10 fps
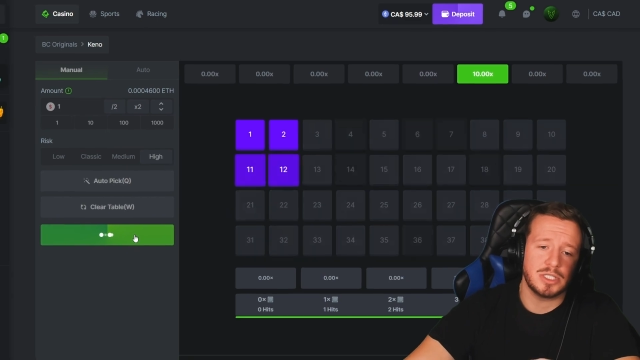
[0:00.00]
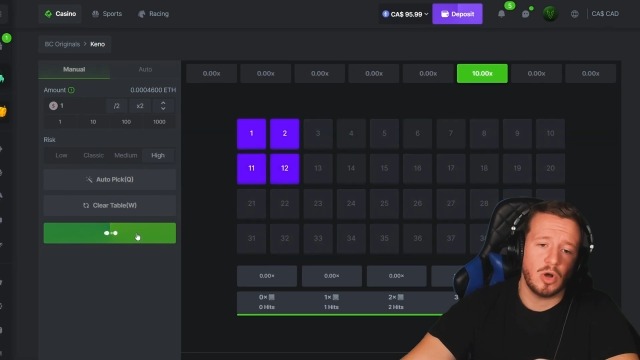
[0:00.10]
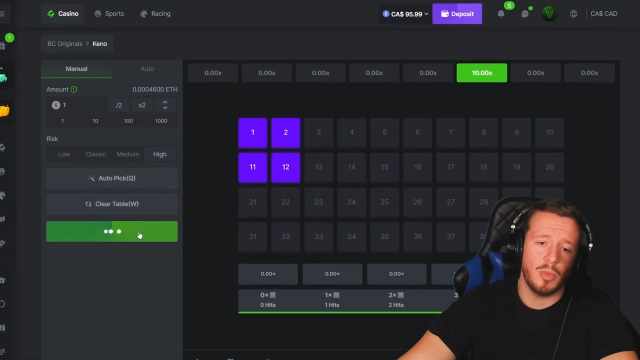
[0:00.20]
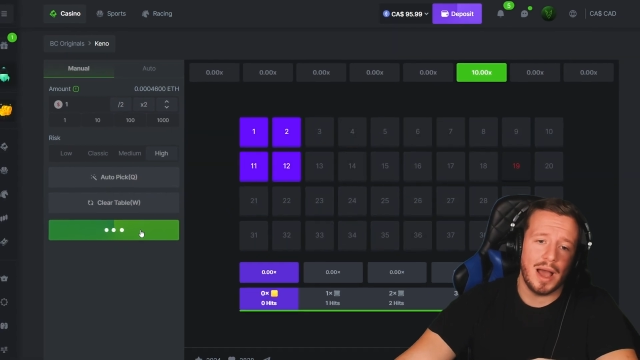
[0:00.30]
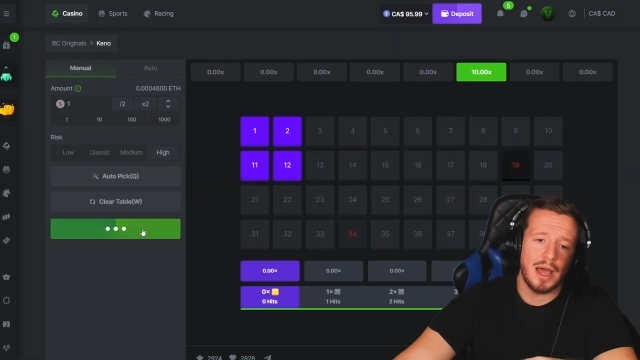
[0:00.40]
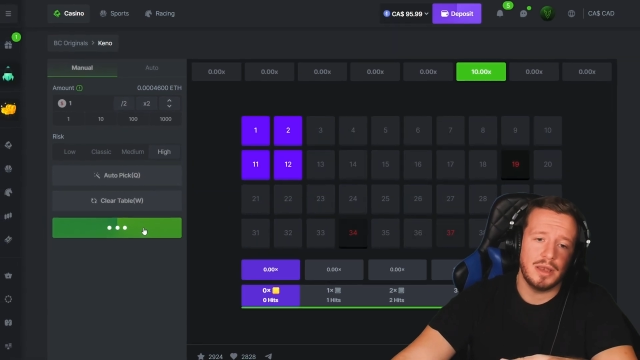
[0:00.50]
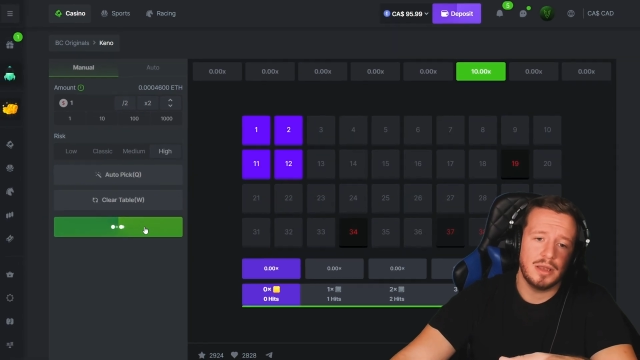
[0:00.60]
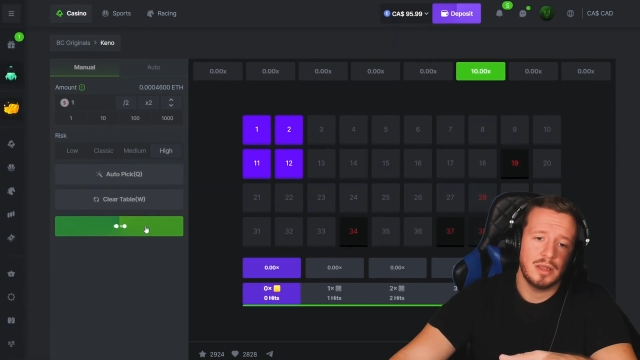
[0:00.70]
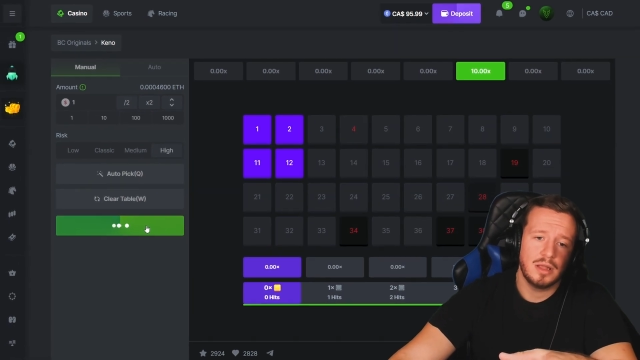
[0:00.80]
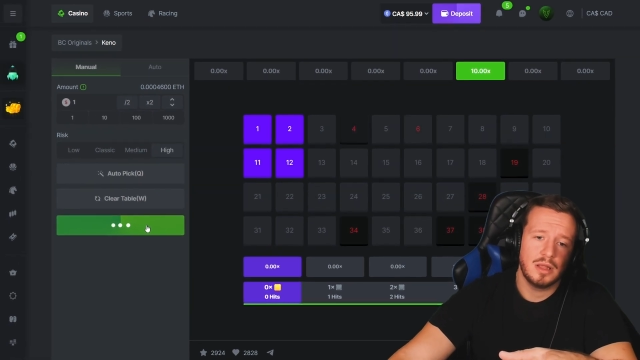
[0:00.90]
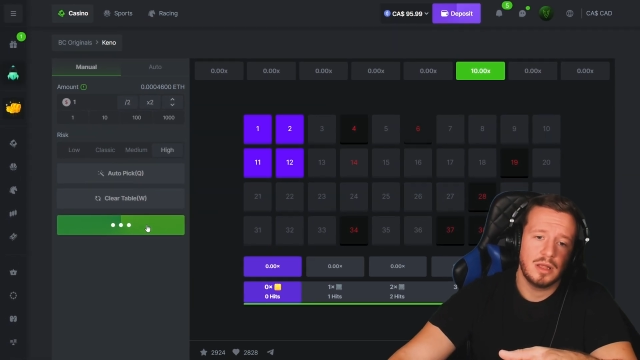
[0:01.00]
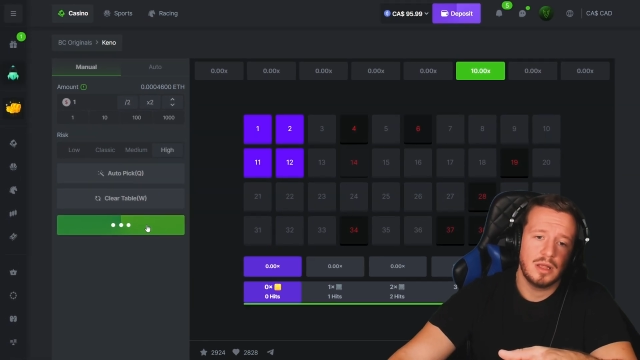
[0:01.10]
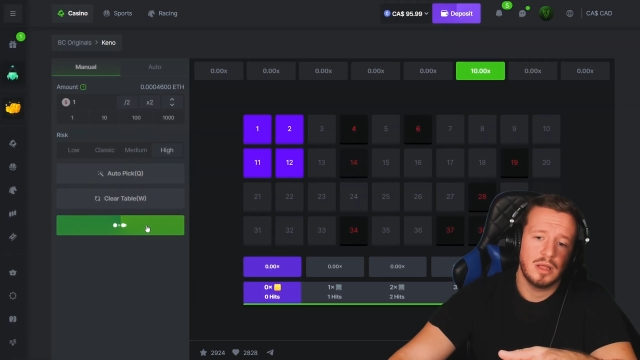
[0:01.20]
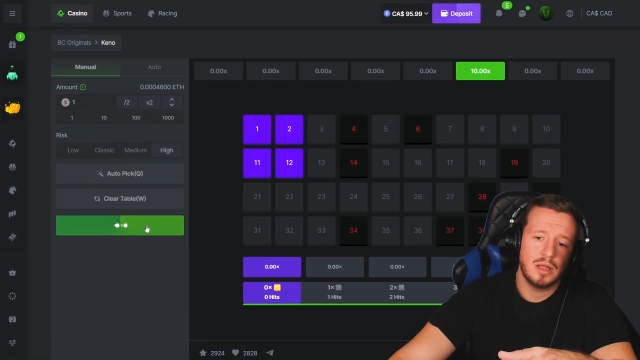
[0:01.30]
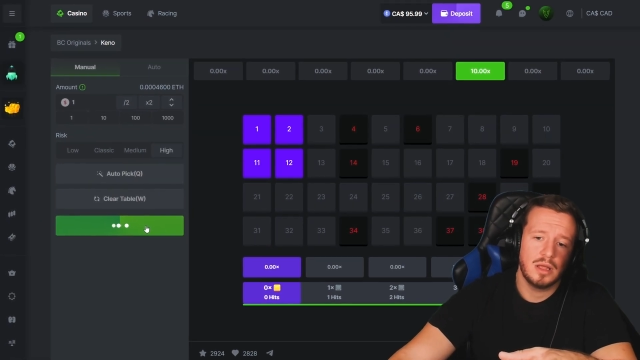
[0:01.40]
me so bad.
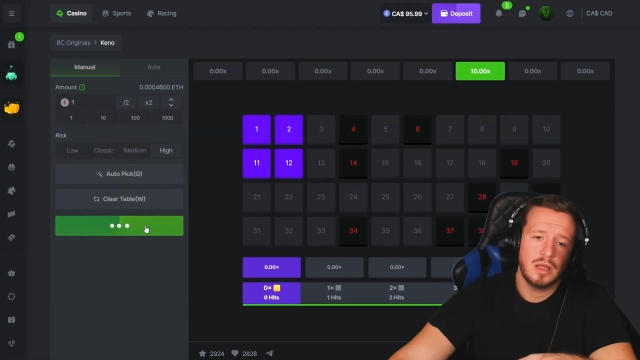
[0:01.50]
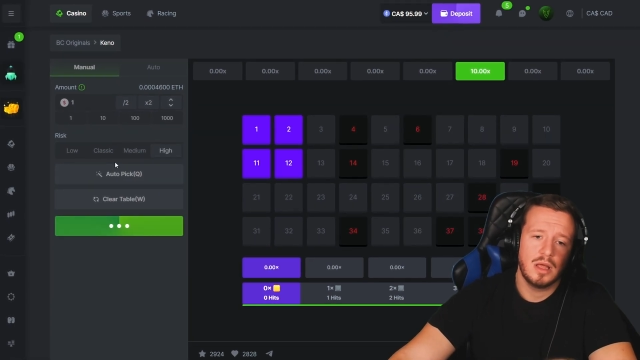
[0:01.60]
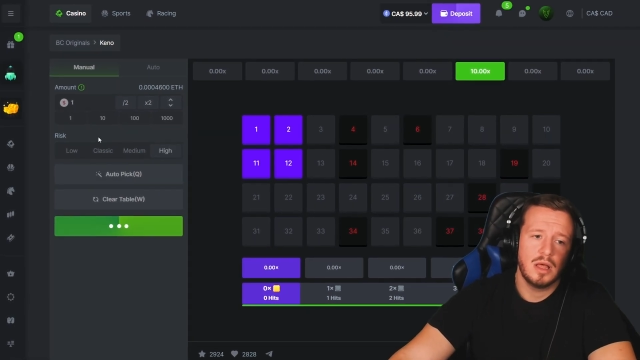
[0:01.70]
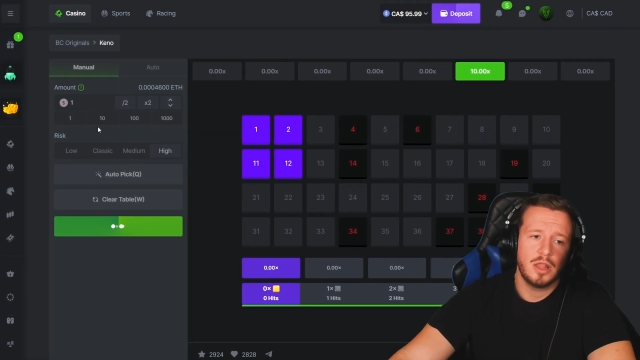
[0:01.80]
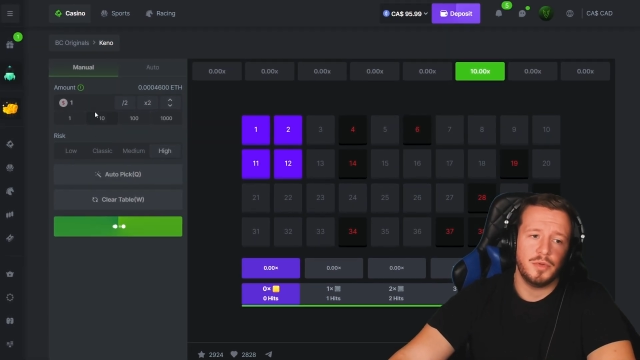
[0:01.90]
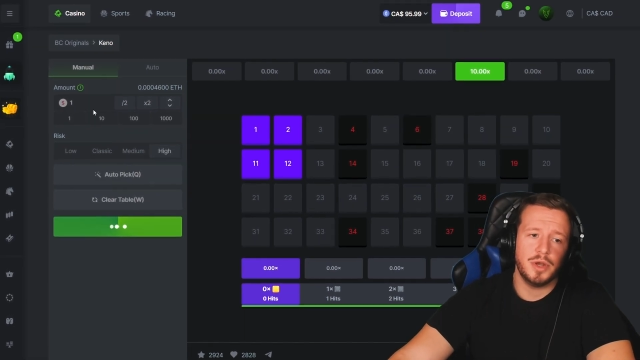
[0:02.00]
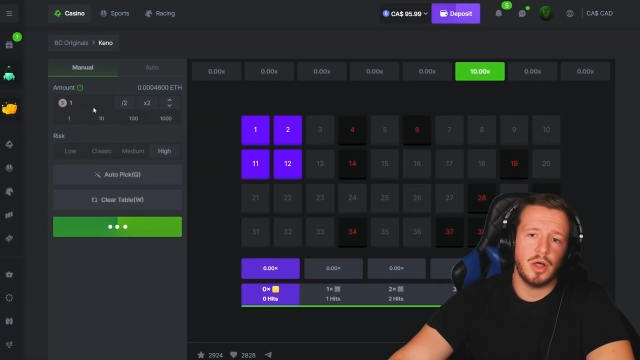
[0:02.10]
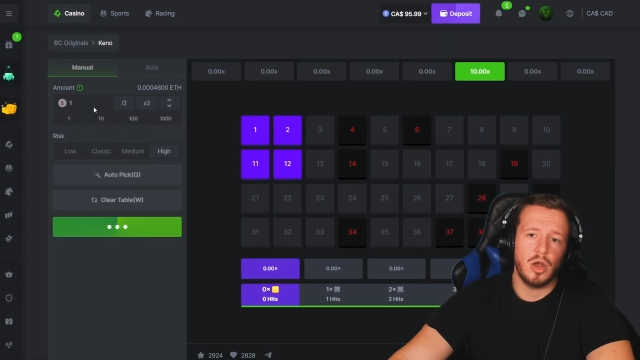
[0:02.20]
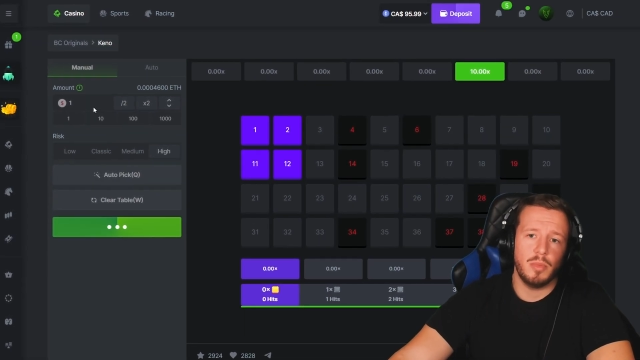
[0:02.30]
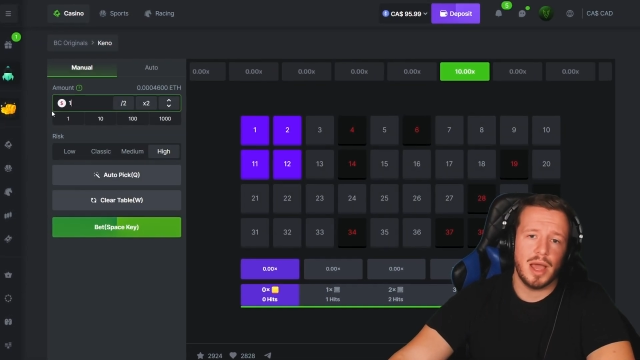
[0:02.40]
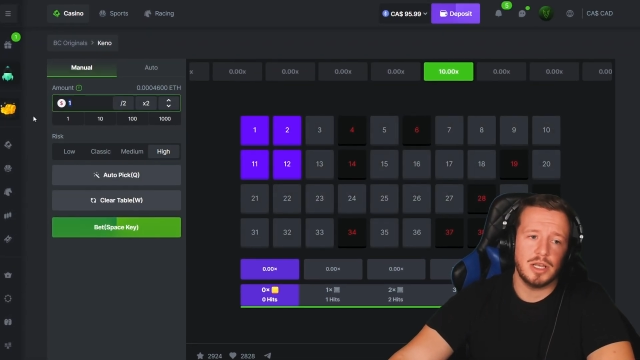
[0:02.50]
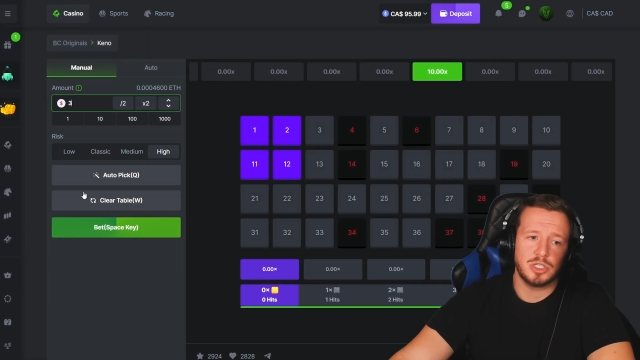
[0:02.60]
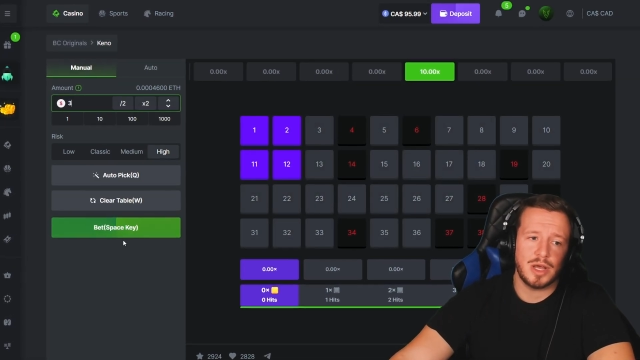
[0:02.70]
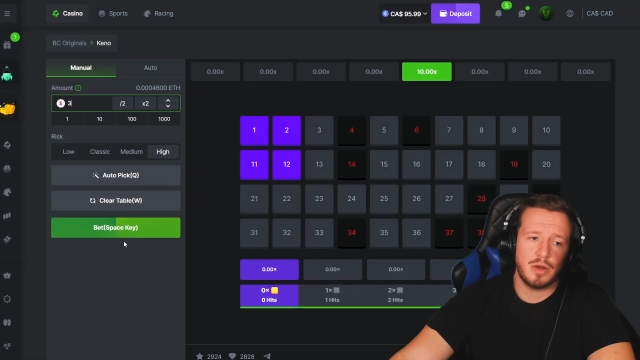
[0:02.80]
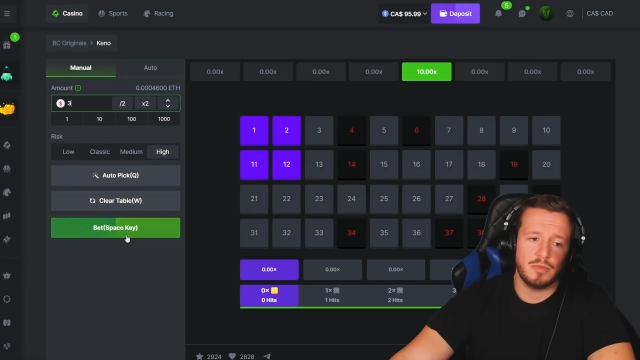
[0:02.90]
three dollar bet.
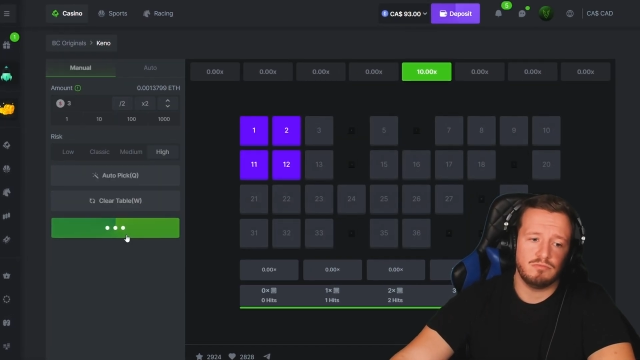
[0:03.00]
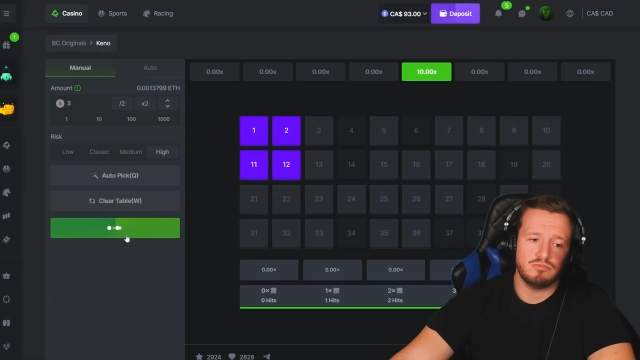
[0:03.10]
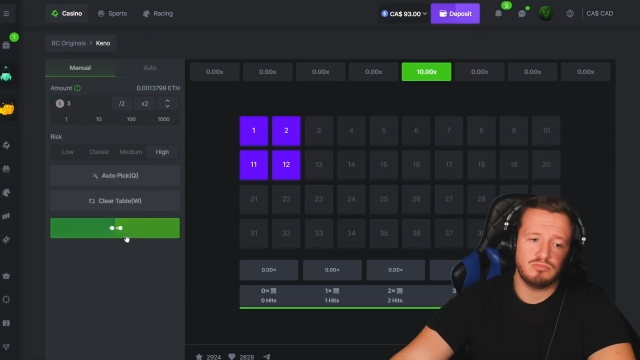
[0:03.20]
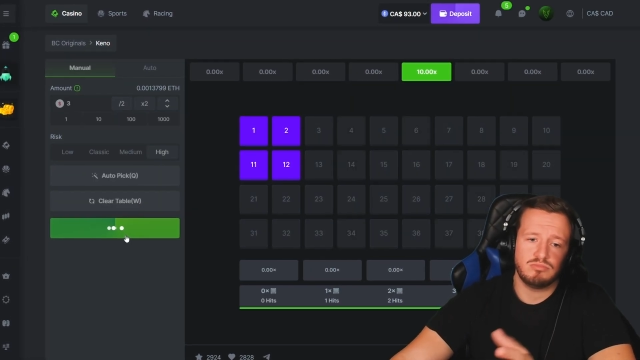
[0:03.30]
Just try to...